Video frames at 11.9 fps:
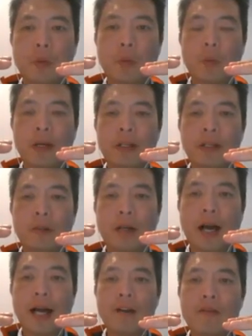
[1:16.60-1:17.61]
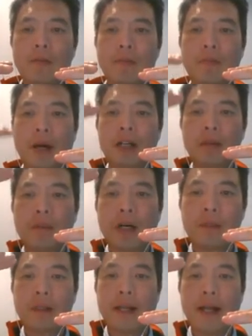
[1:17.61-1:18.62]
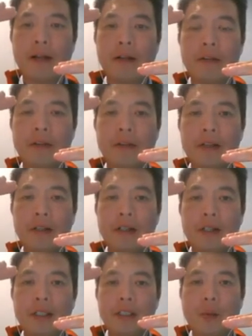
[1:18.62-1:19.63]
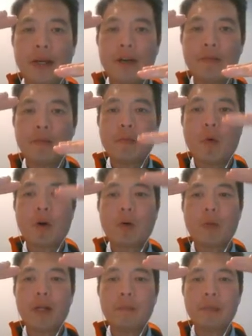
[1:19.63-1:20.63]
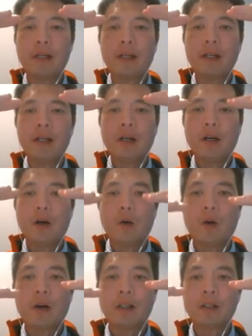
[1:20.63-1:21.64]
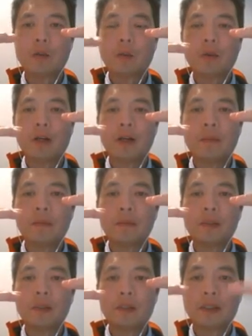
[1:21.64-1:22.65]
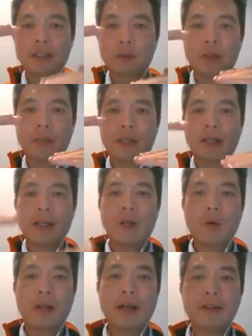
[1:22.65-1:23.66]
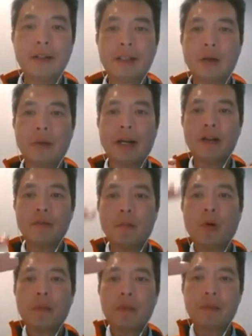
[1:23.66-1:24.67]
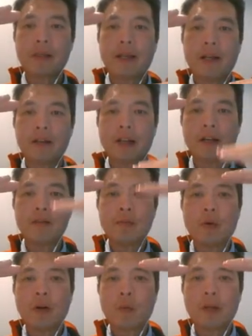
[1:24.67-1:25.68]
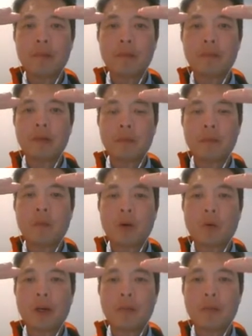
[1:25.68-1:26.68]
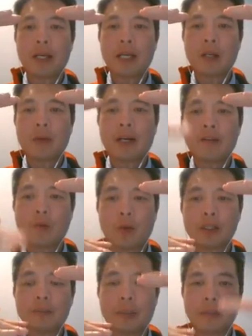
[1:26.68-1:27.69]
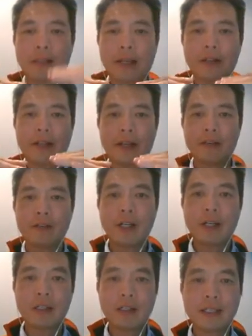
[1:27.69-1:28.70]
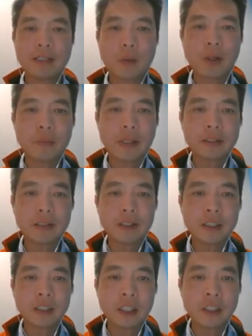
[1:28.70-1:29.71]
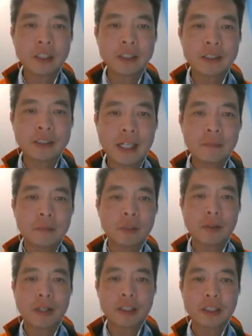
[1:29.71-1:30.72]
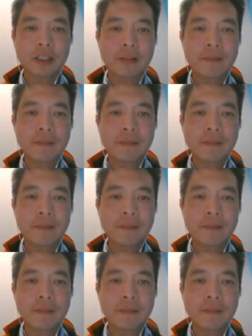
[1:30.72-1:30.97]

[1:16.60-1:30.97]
when I have better public health, do I have more well-being or less well-being? Well, I think that when I have more public health, I have more well-being, and when I have worse public health, I have less well-being. So they change in the same direction.